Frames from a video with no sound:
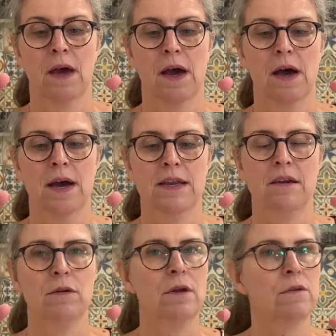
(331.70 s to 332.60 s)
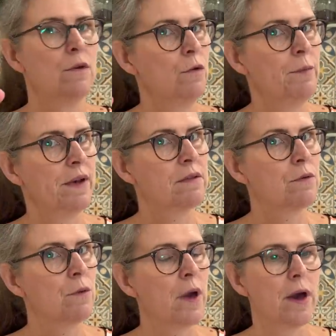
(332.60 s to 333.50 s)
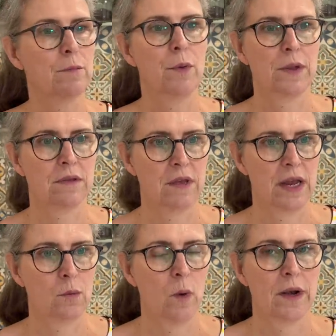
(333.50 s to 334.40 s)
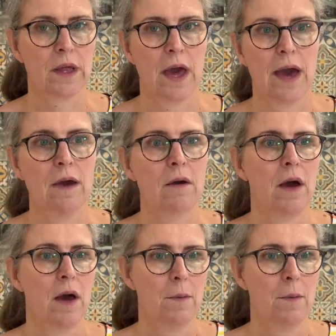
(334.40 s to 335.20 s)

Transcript: I don't use all my store card points in one go,